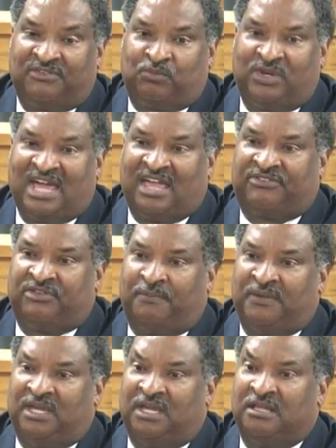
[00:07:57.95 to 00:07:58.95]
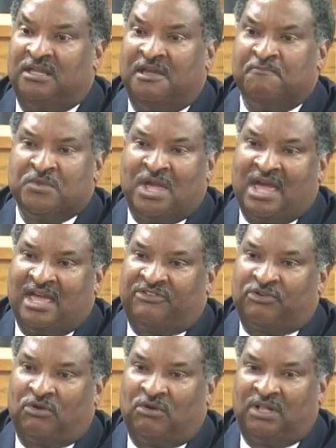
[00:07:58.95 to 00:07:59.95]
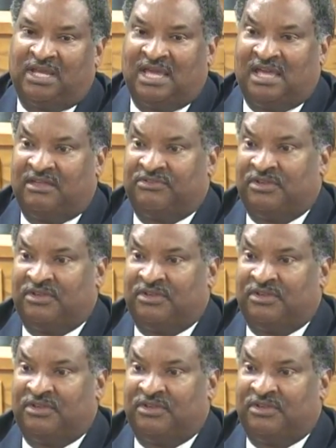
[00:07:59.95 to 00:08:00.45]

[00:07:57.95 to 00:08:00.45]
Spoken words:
We got some in as early as